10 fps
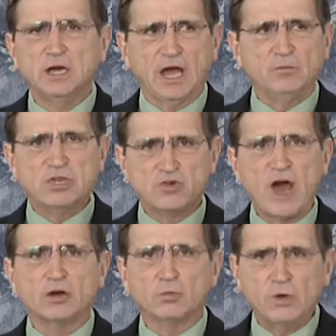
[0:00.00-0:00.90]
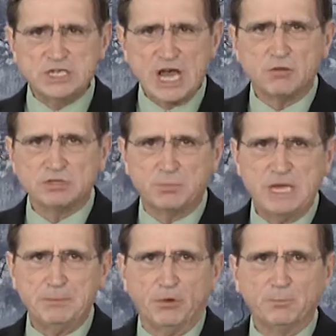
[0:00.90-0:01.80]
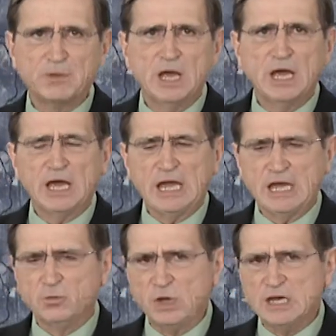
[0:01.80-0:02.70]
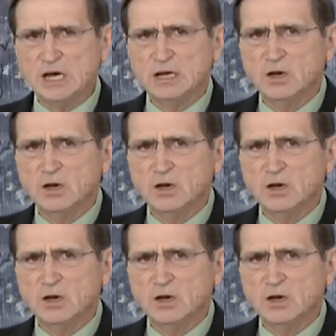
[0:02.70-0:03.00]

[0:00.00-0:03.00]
And we try to reach out to people and we